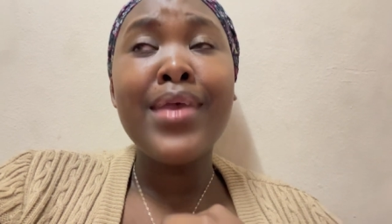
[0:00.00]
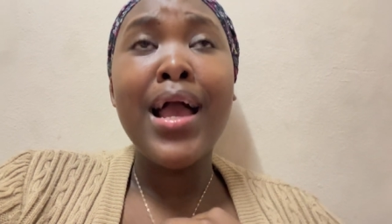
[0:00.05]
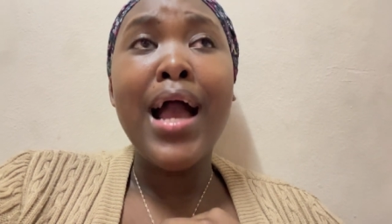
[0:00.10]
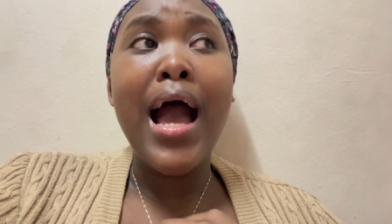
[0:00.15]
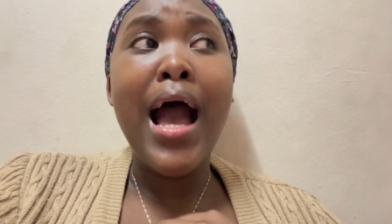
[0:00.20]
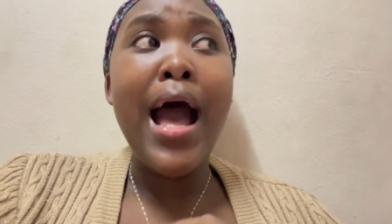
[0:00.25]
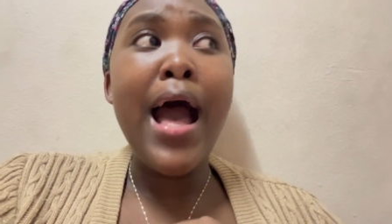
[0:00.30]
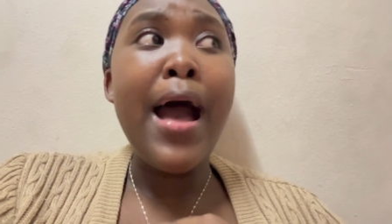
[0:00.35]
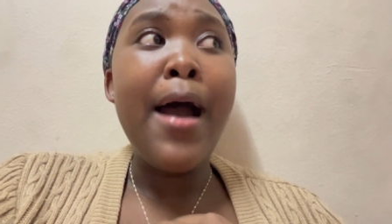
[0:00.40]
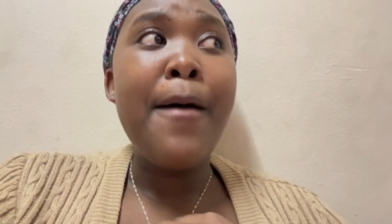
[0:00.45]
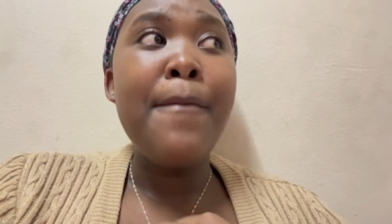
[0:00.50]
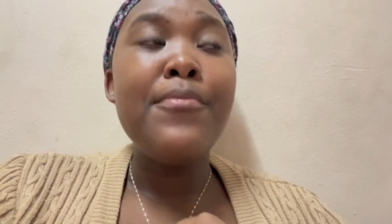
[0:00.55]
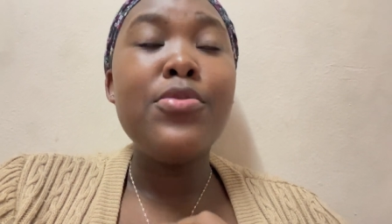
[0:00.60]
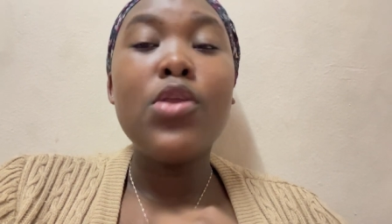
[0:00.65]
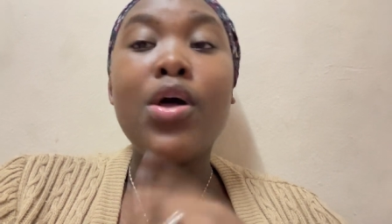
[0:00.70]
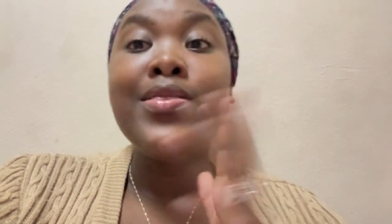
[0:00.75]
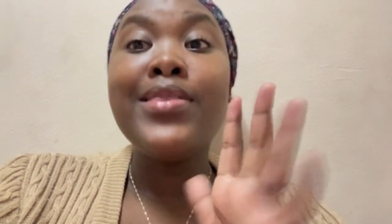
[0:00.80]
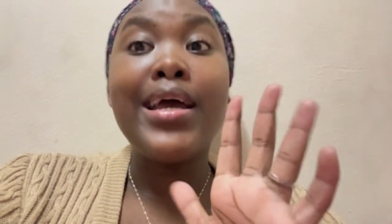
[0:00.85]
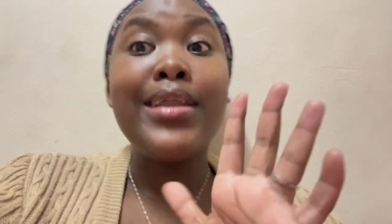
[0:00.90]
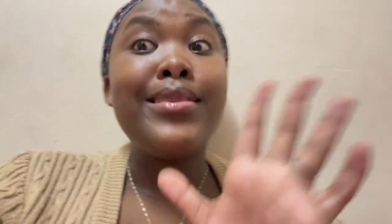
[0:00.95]
um
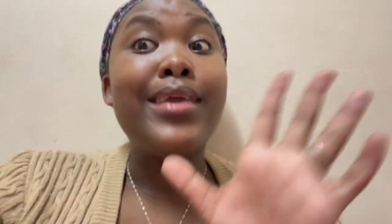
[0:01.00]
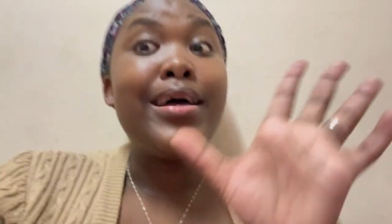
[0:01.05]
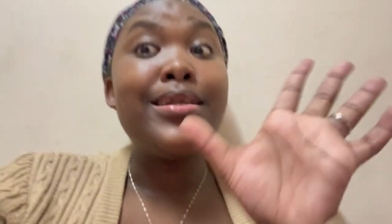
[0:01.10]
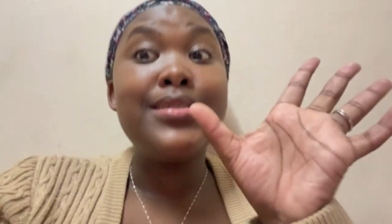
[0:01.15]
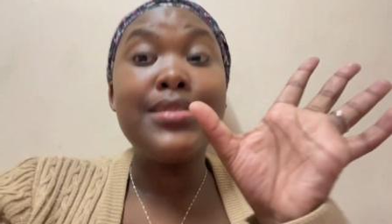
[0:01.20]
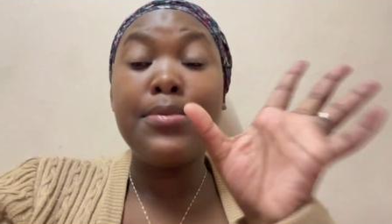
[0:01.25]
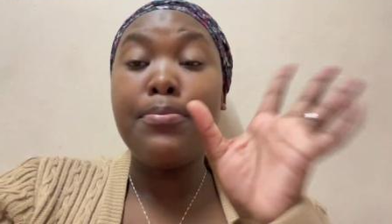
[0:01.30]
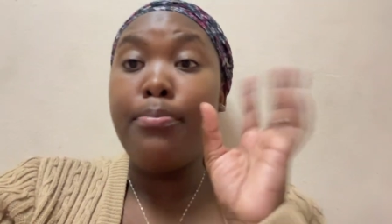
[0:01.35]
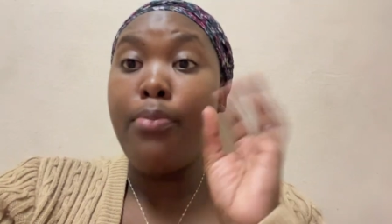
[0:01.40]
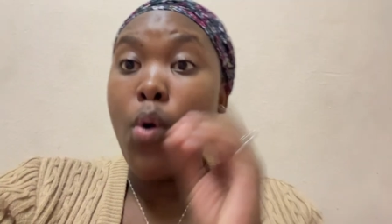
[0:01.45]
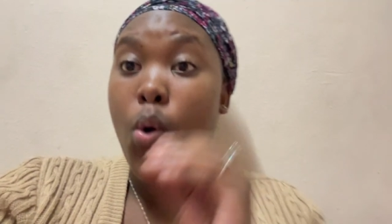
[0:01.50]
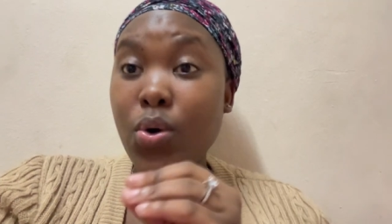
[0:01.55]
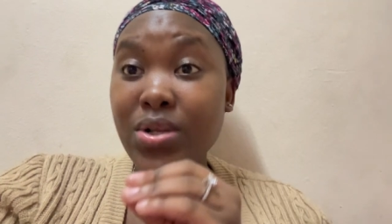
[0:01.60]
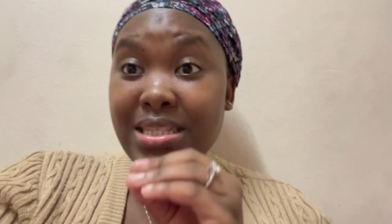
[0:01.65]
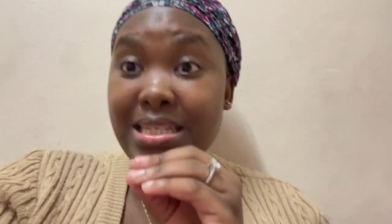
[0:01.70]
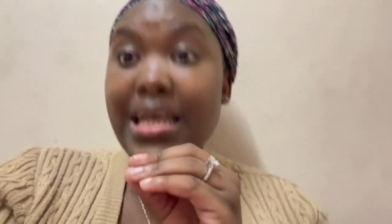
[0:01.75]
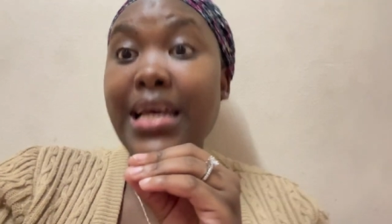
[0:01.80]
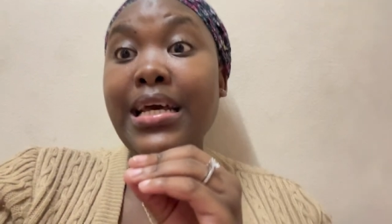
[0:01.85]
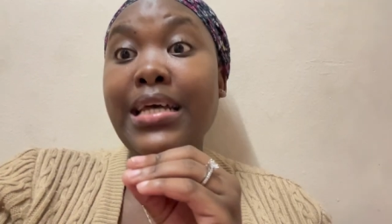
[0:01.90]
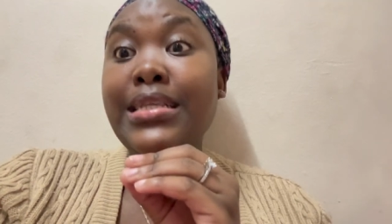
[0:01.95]
not that that's
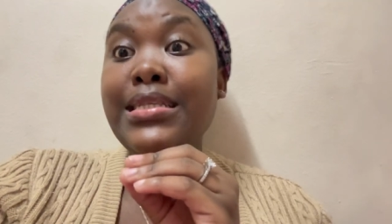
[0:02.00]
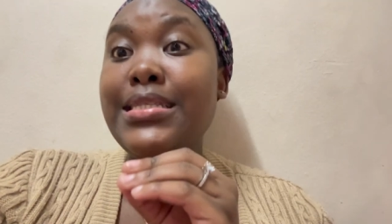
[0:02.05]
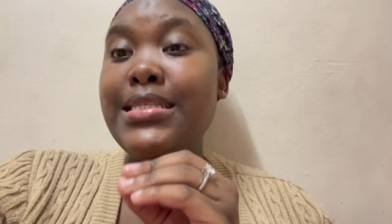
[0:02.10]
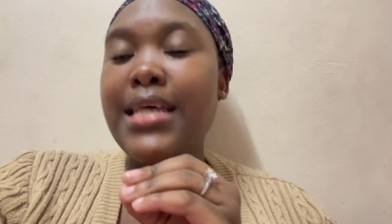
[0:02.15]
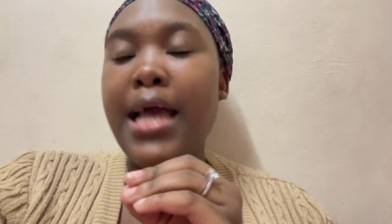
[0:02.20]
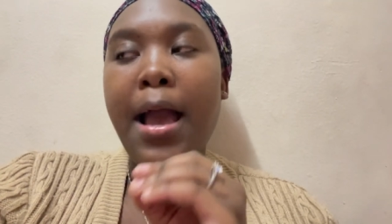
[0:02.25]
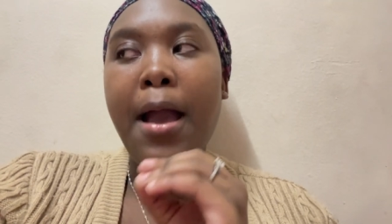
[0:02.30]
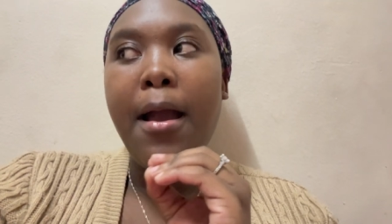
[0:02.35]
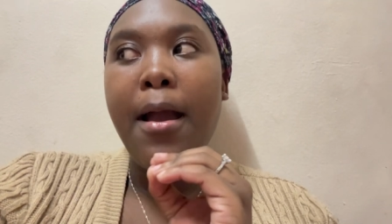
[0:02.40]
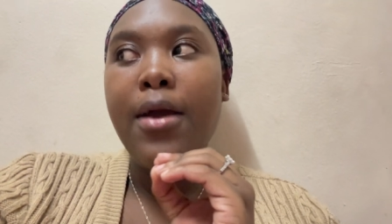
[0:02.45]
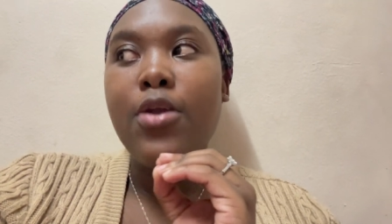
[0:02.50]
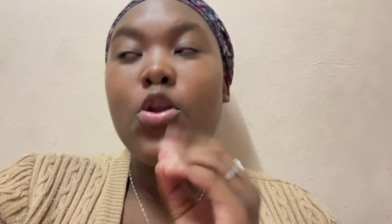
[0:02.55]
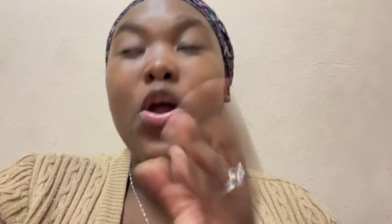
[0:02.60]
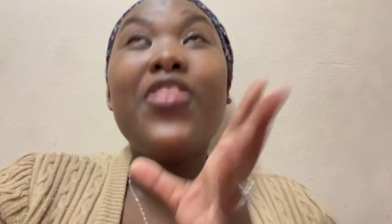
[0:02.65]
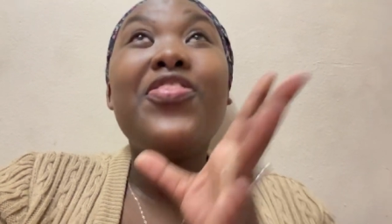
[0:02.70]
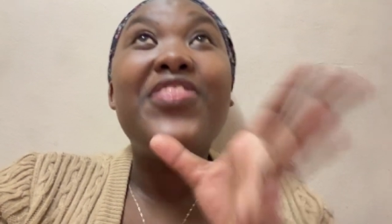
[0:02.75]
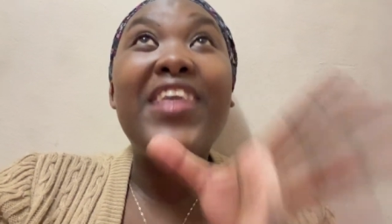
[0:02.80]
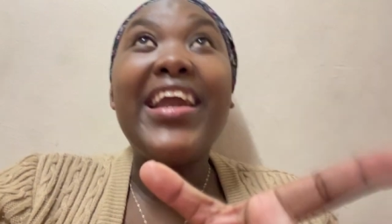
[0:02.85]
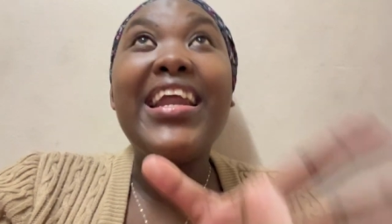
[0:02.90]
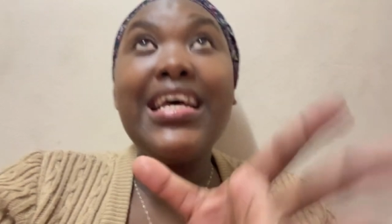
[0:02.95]
important
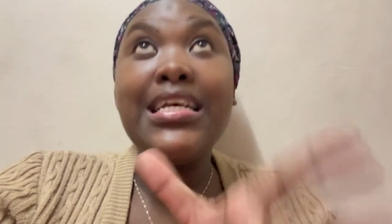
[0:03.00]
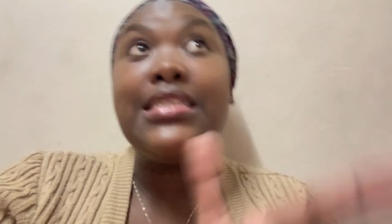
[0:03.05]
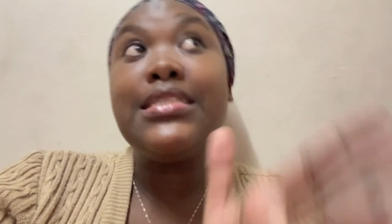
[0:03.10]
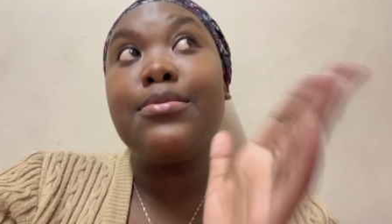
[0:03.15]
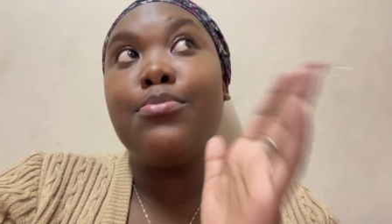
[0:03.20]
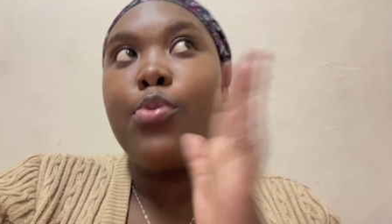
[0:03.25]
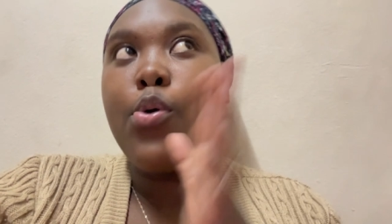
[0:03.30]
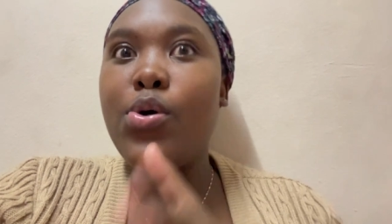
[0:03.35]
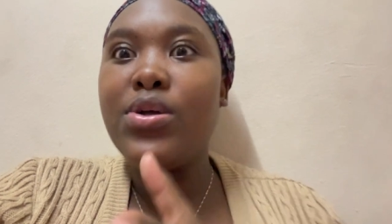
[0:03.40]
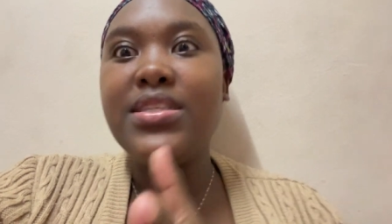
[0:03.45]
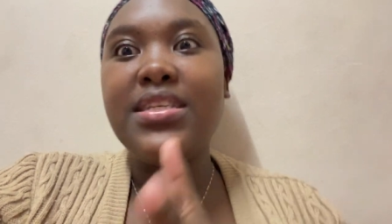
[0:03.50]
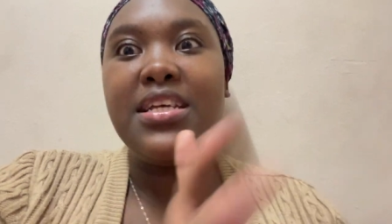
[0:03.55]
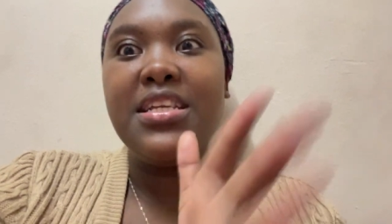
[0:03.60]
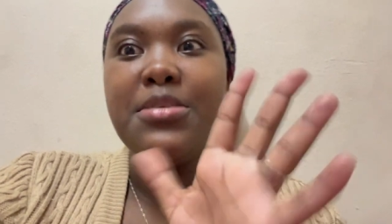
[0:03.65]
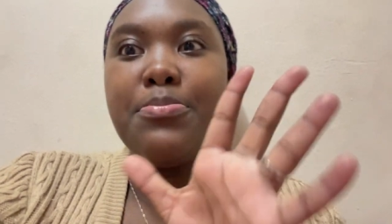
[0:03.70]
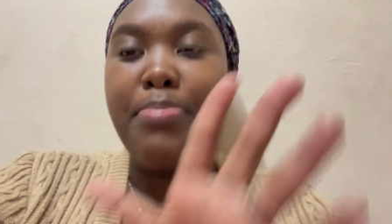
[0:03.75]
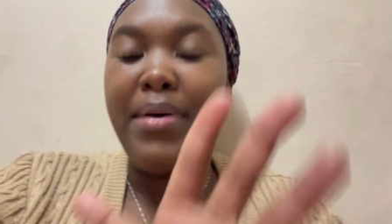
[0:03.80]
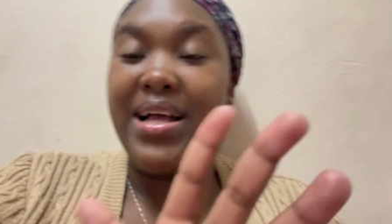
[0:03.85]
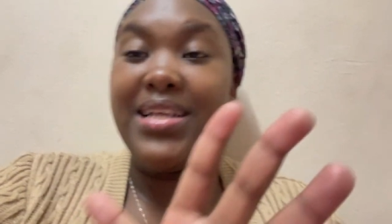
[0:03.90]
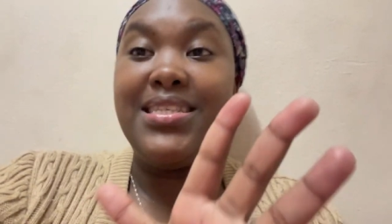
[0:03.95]
not that it's important
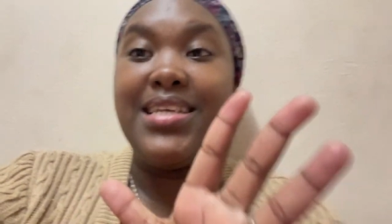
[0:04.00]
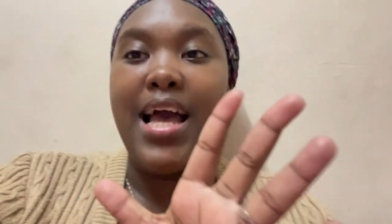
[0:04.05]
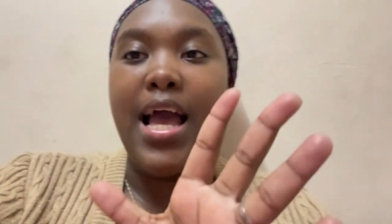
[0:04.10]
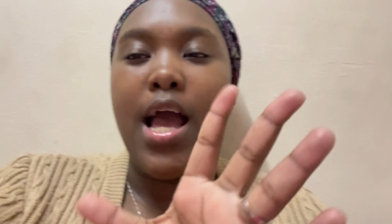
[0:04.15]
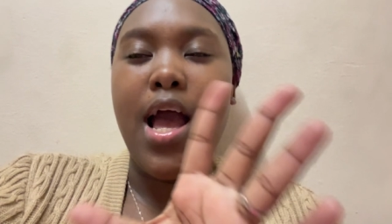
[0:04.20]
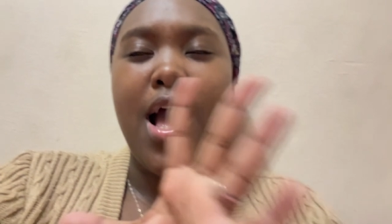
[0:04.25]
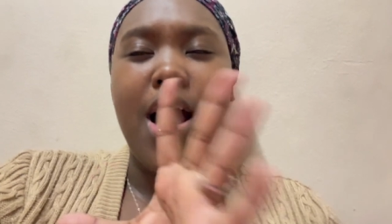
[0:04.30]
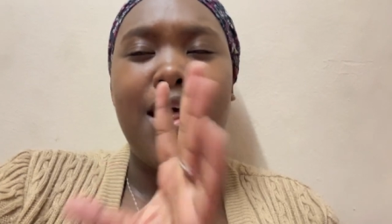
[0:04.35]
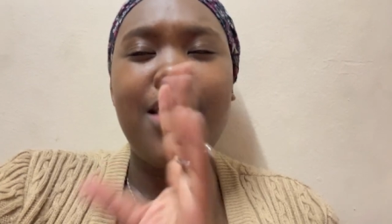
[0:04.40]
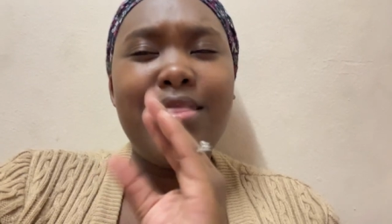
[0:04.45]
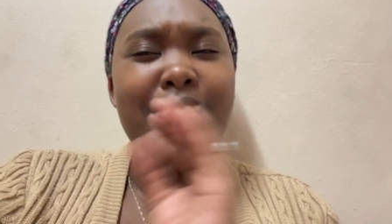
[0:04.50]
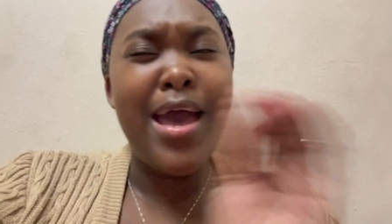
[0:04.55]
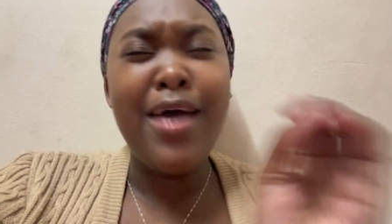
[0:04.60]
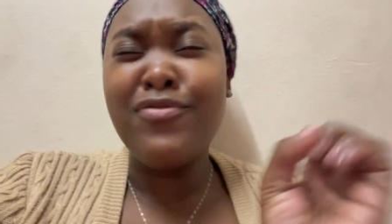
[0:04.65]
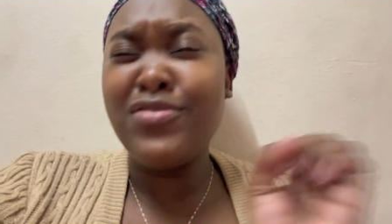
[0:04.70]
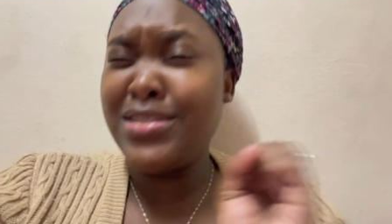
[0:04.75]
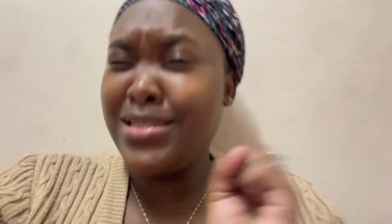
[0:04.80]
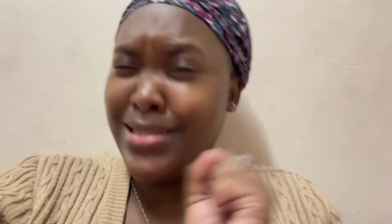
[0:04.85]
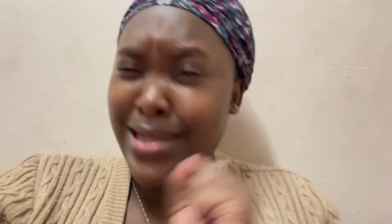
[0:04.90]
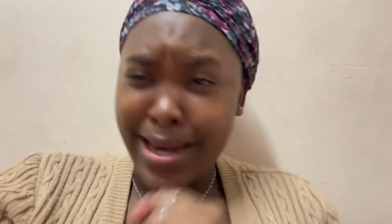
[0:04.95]
but they have
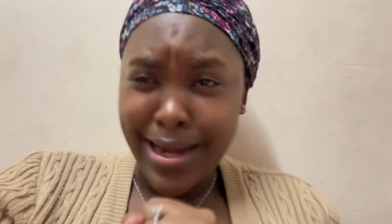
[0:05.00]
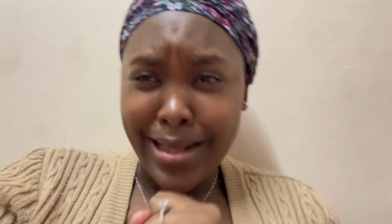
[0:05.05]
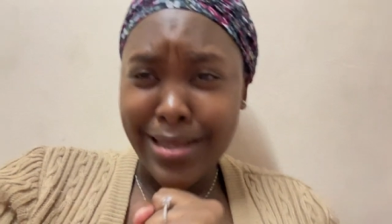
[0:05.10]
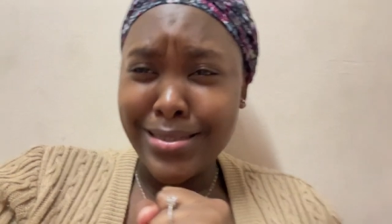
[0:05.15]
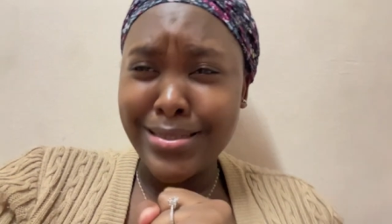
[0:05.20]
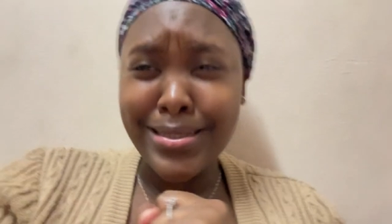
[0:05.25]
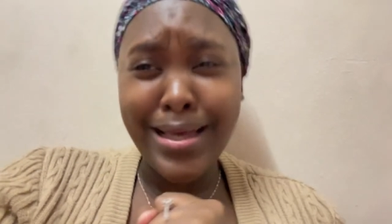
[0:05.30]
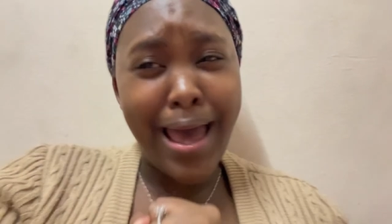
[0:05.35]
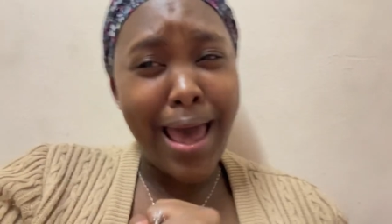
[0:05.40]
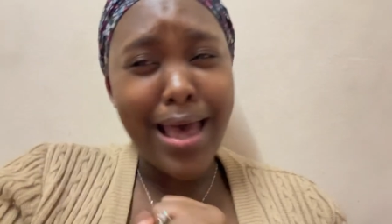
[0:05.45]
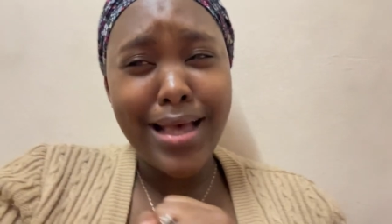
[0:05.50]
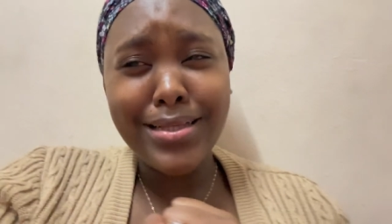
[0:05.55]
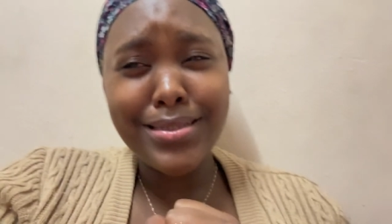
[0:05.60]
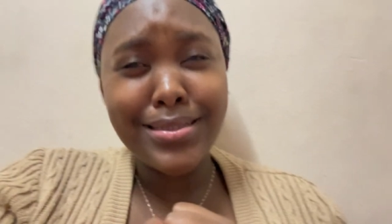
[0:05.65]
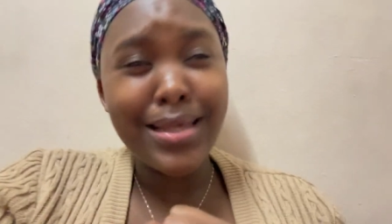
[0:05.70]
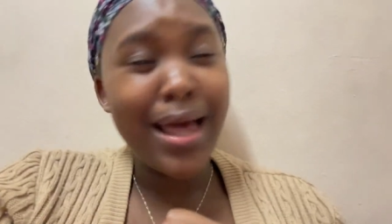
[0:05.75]
aesthetics guys